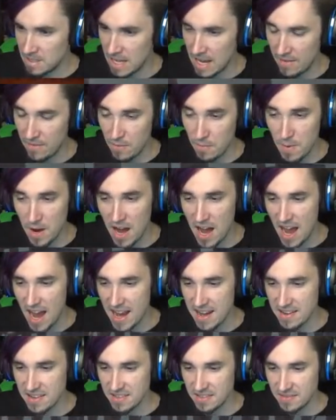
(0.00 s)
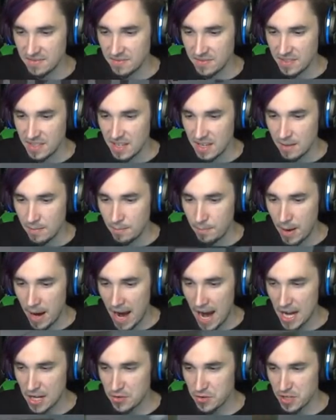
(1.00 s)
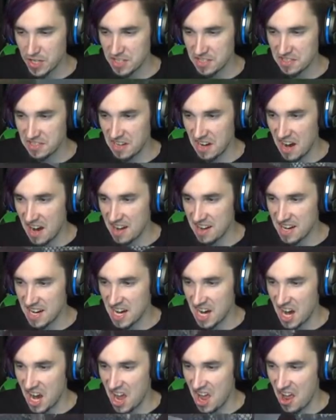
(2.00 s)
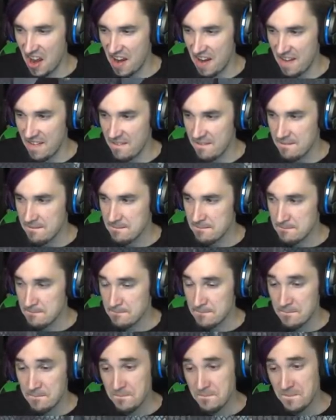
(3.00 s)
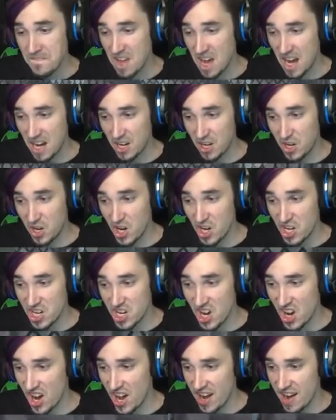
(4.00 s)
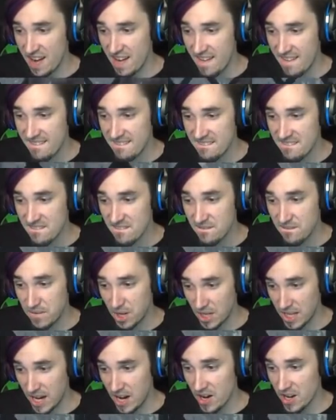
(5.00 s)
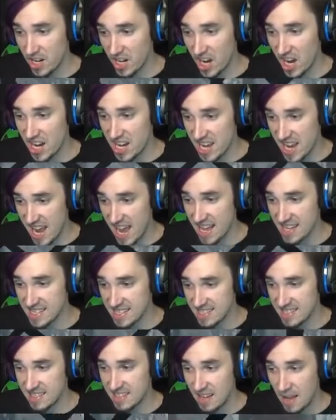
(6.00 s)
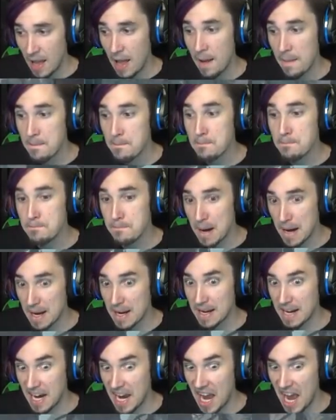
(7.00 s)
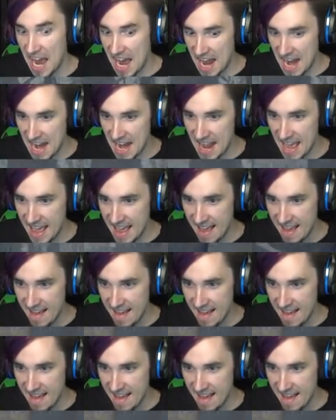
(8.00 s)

Never mind. Patrick's got a gun. Not a good gun, Flare gun, yes, but a gun.